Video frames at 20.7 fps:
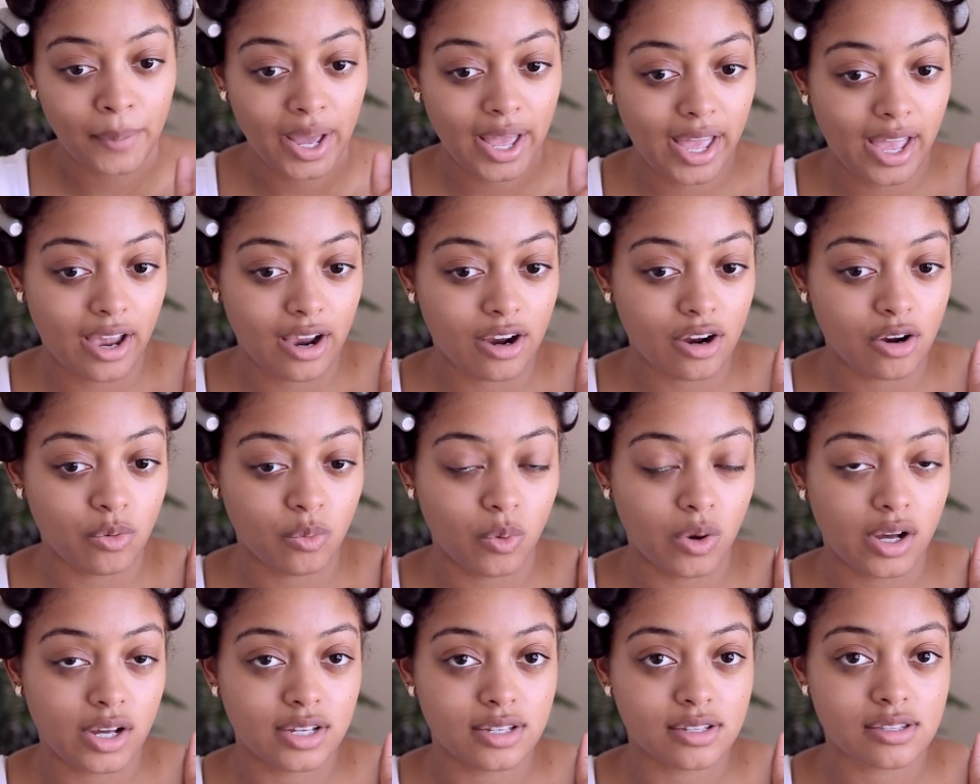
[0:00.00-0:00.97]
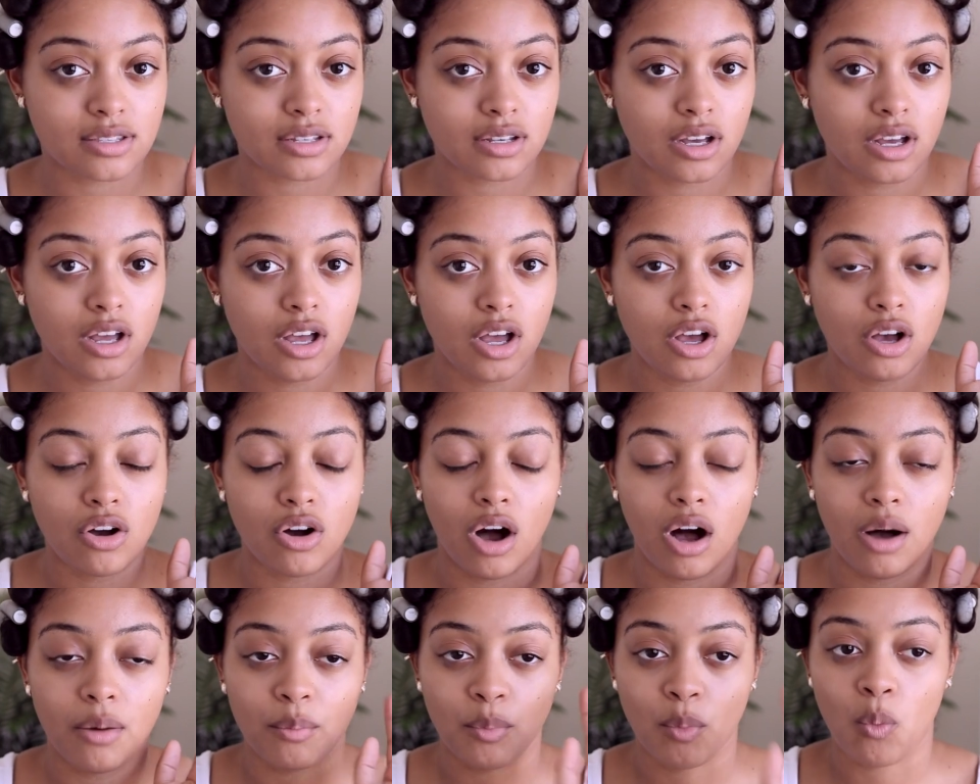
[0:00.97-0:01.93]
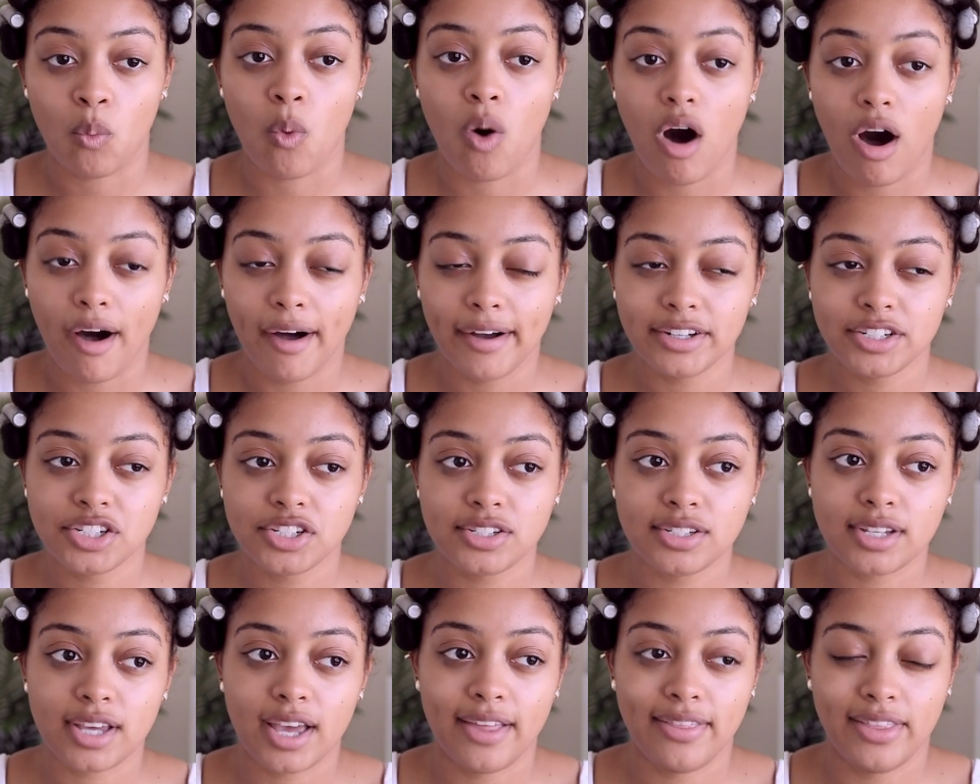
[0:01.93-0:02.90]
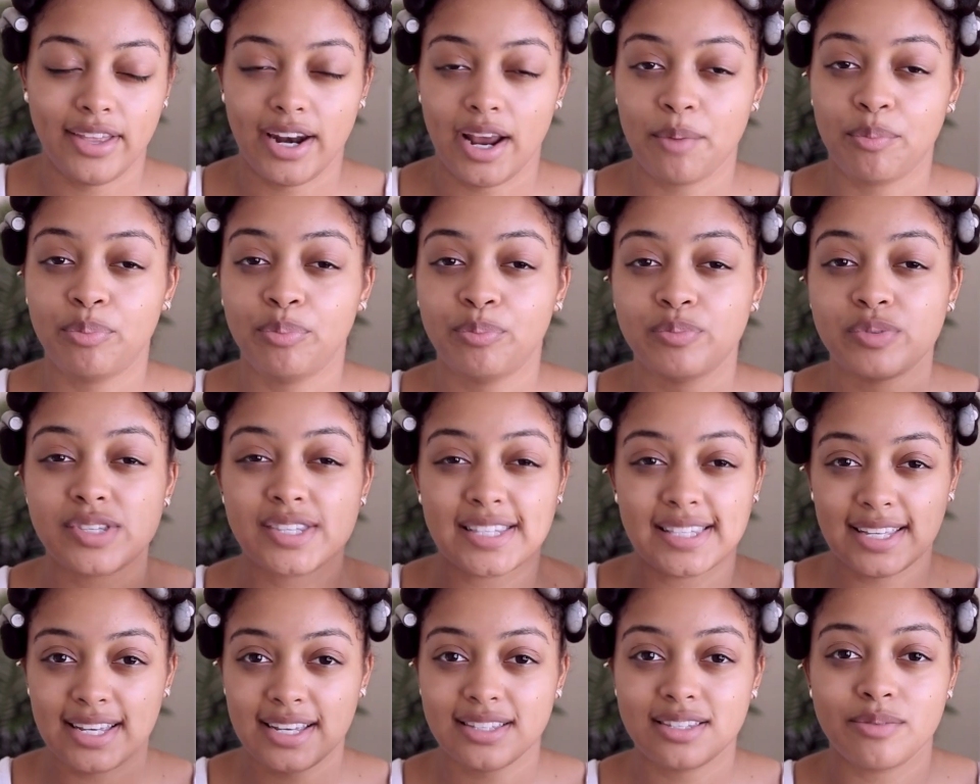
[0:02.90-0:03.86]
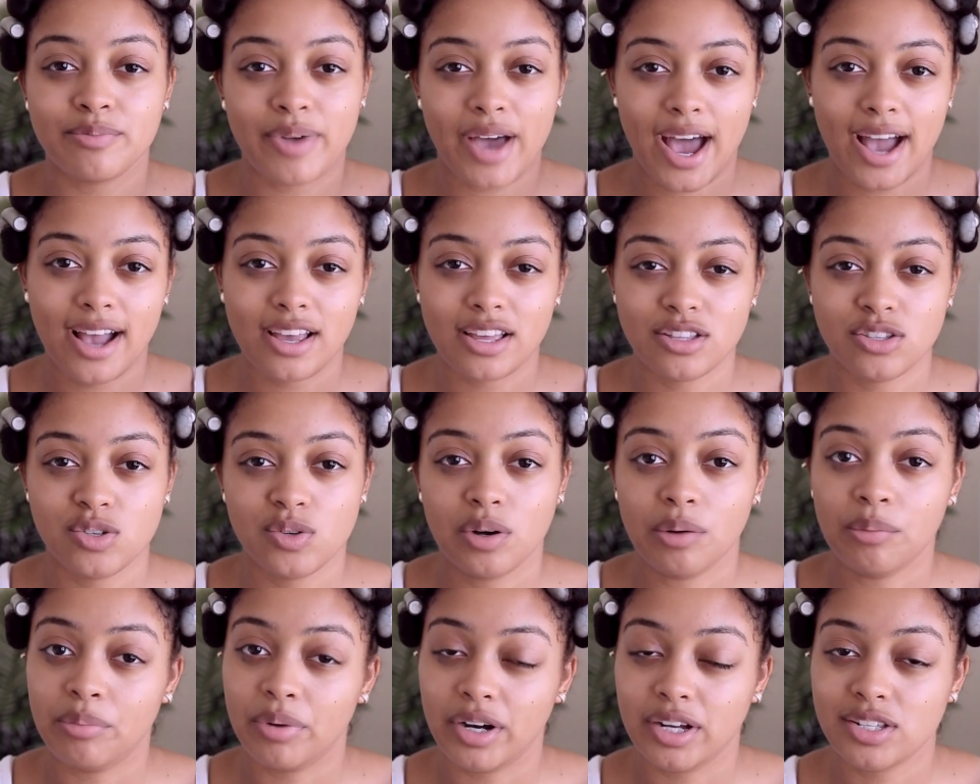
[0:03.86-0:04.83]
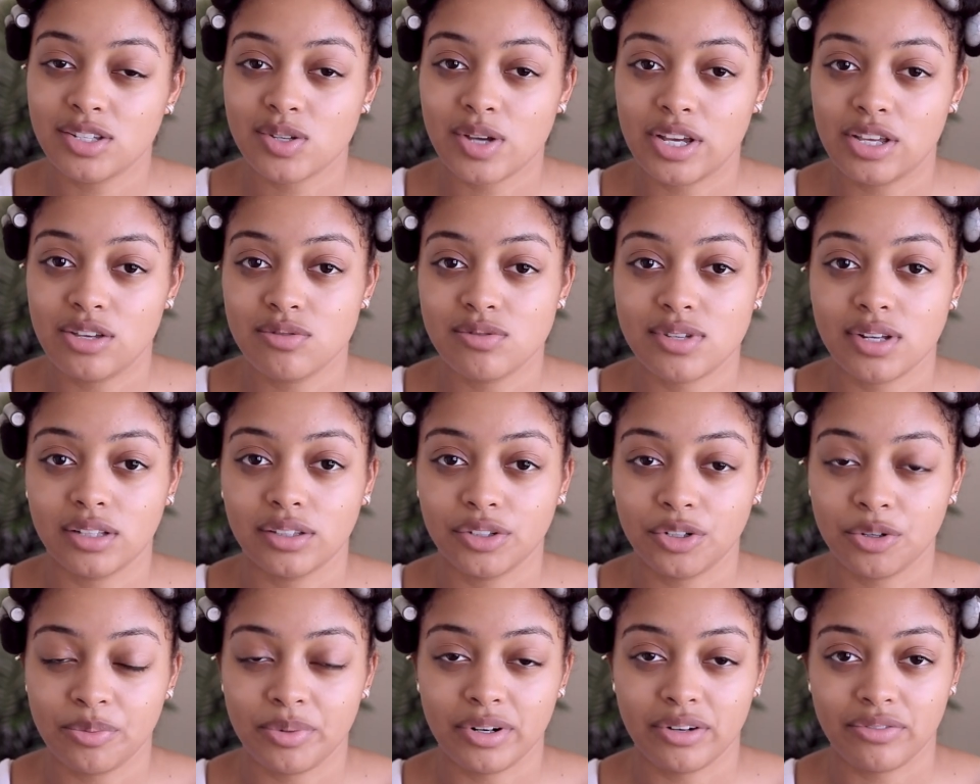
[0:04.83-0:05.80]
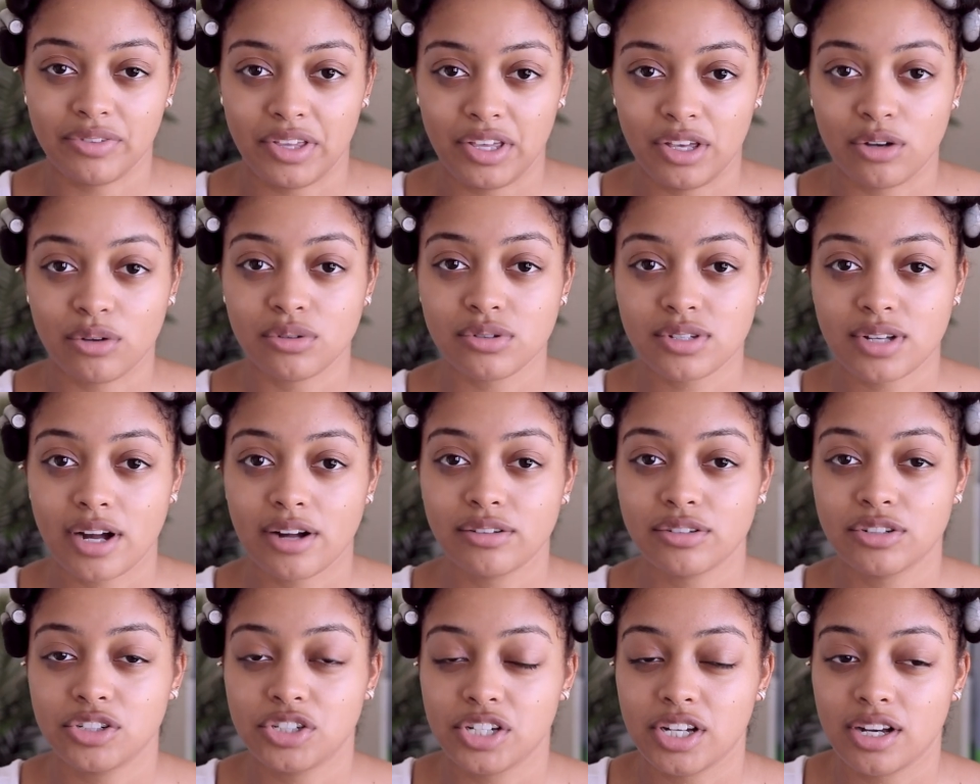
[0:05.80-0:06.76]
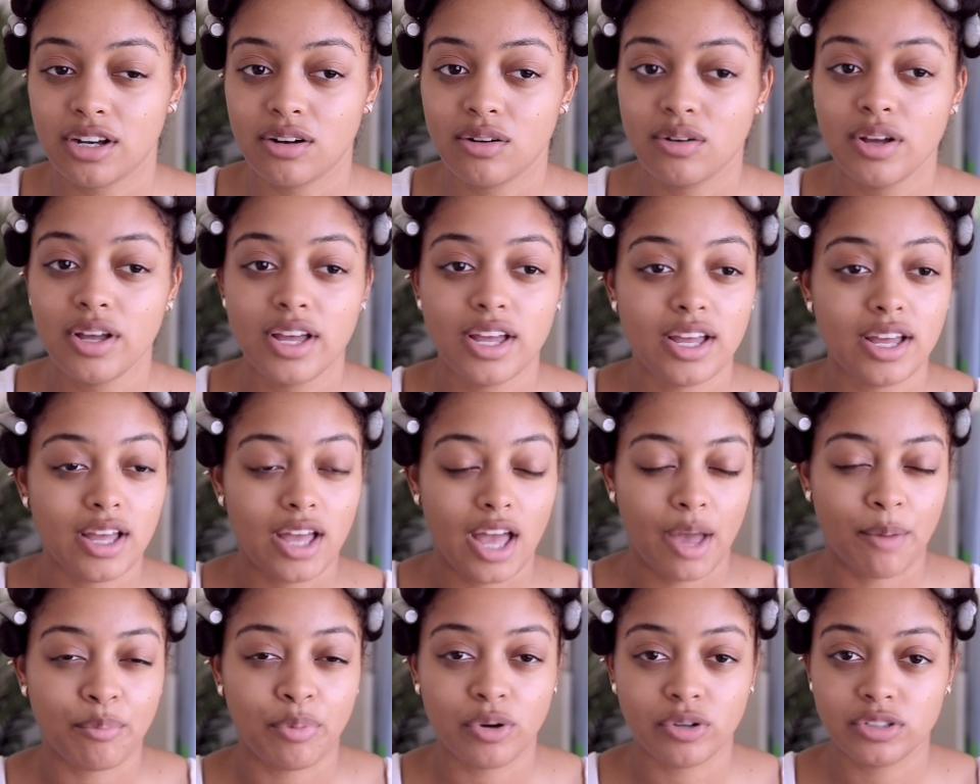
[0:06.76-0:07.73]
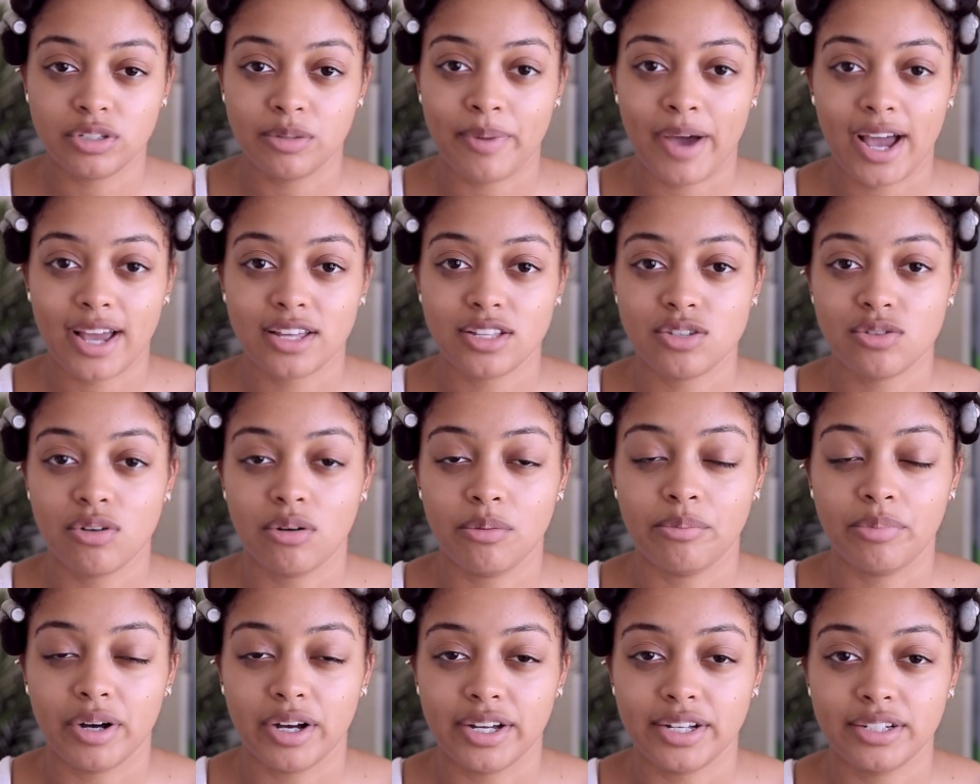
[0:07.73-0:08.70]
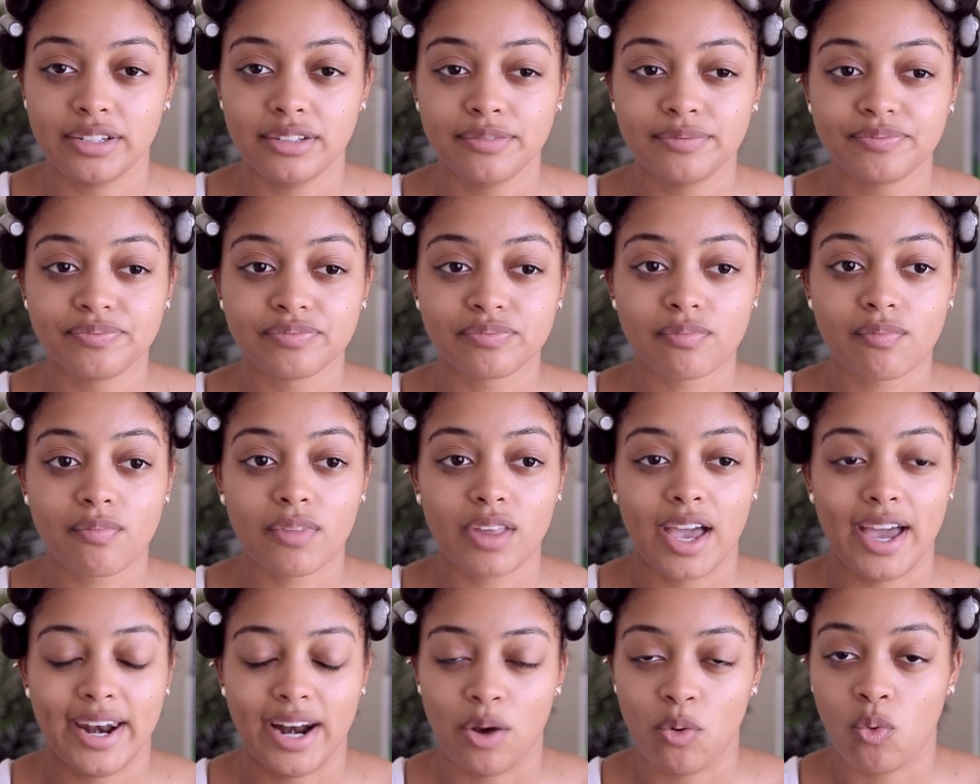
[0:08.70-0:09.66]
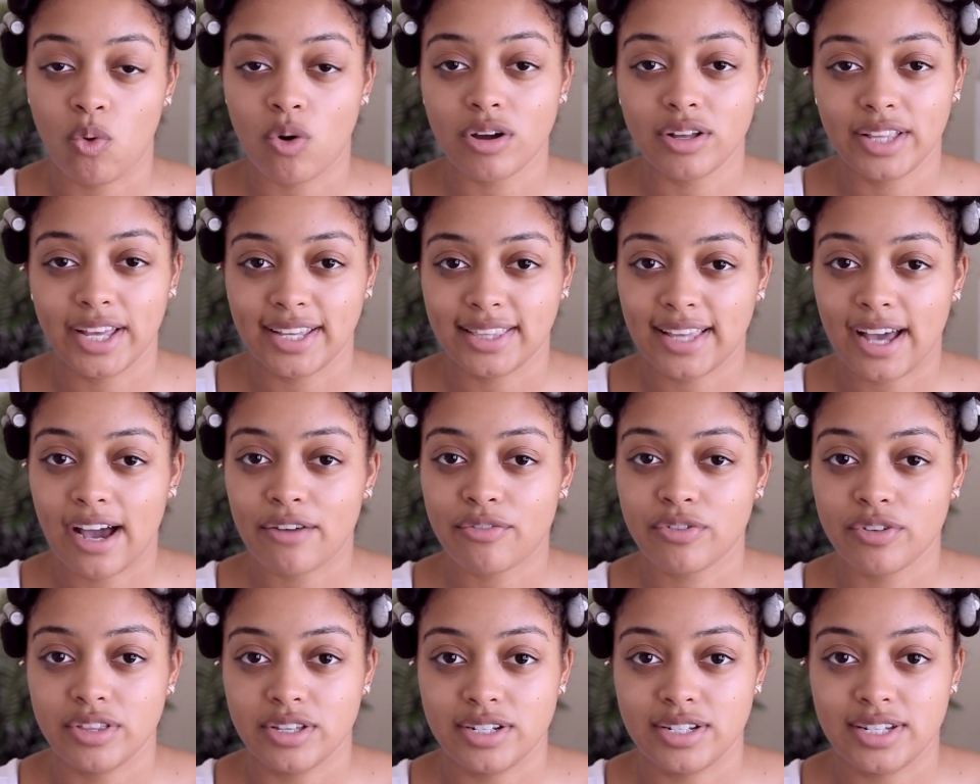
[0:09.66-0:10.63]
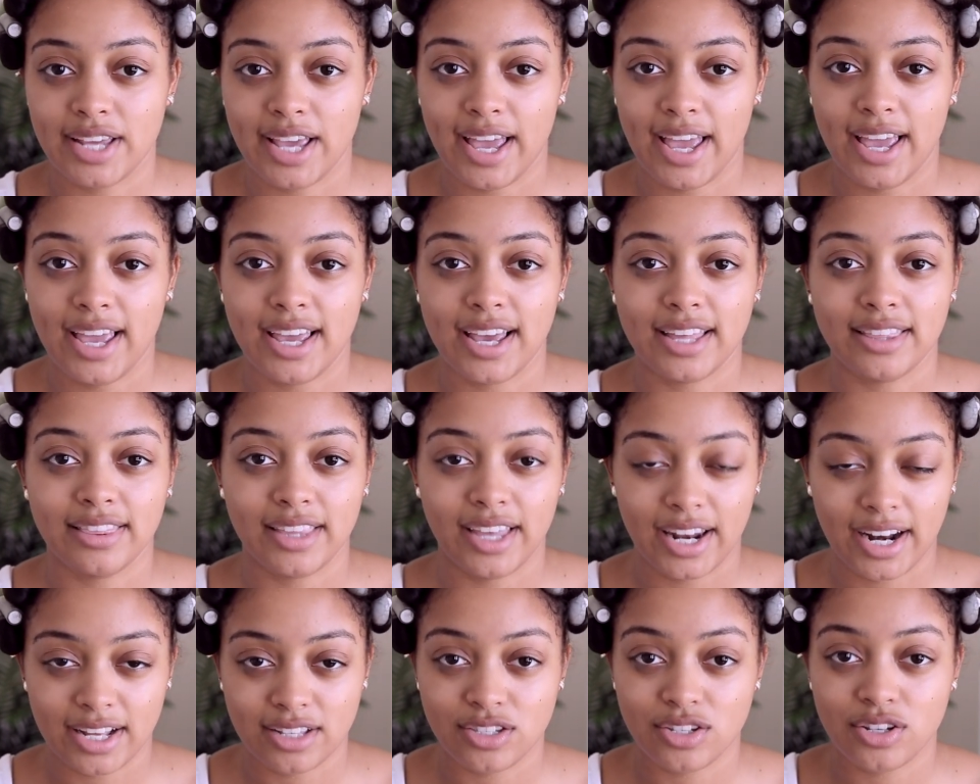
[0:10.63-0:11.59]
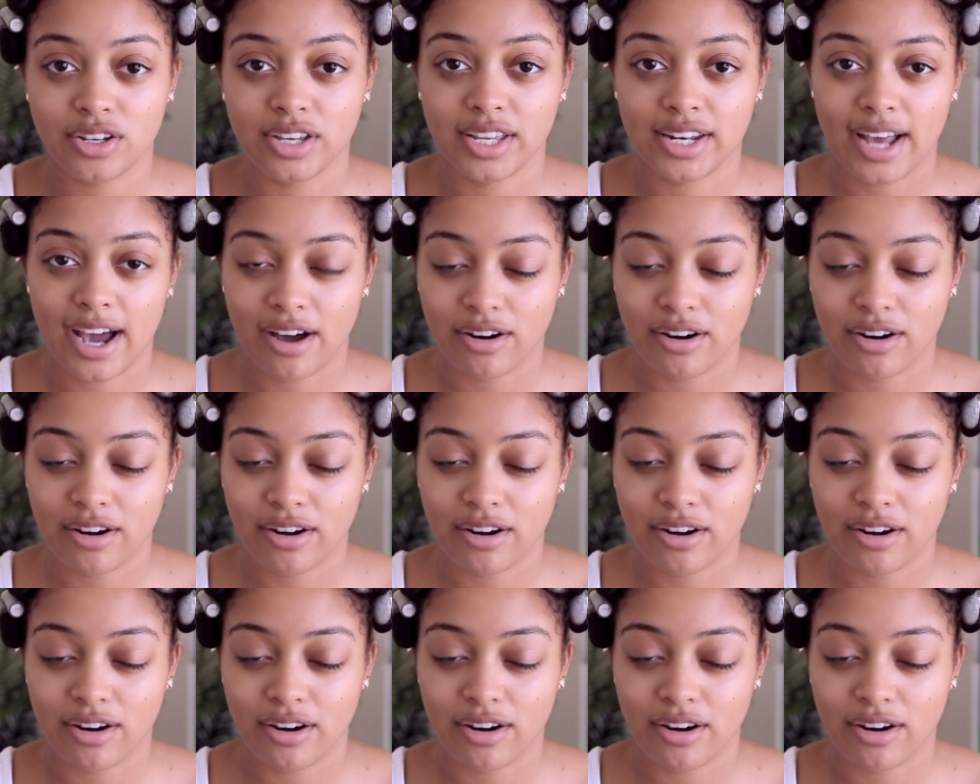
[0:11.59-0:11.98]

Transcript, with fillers: My hair was um, washed and then I slicked it back into a bun. So I used a little bit of Eco Styler gel and pulled it back into a bun and I wore it like that for the day and then I took it